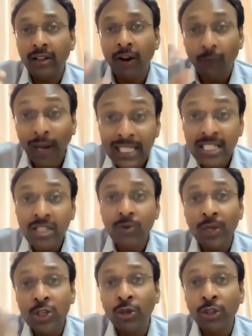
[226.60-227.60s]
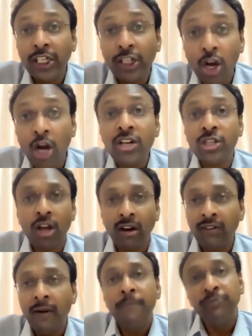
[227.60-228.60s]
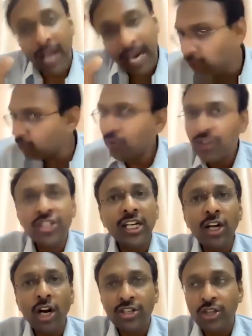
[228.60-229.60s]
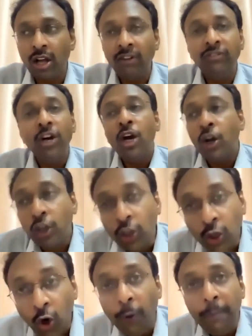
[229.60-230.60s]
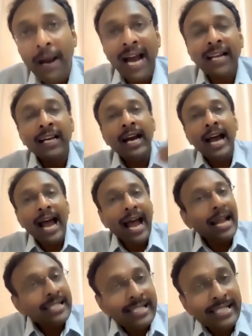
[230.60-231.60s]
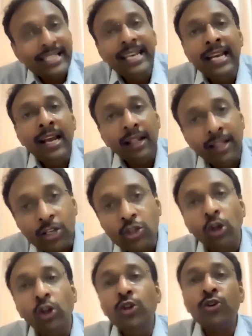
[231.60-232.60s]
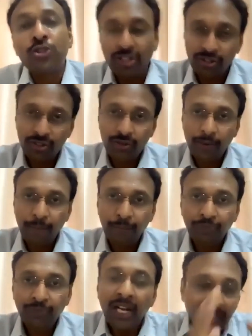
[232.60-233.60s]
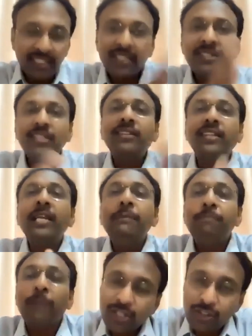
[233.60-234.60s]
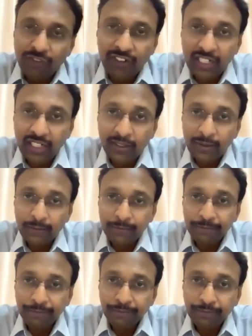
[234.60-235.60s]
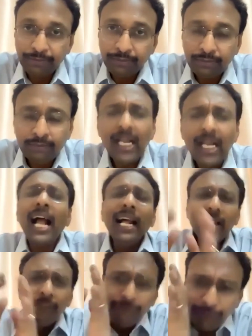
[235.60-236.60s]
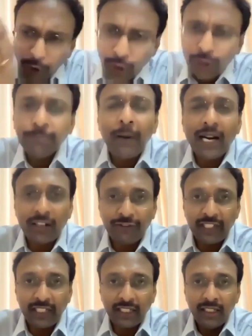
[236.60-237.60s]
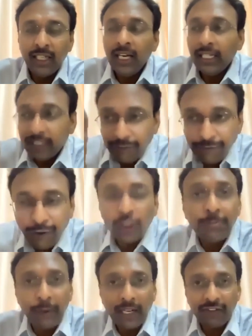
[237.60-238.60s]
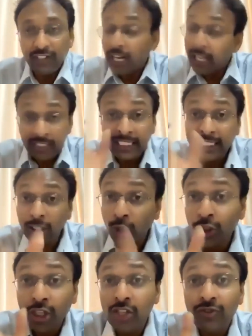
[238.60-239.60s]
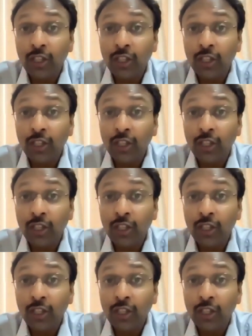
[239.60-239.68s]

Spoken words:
the ones which you did not solve and you could still not solve, go back and see the solutions. This is the 3 parts of it. And the fourth part of it, see the solutions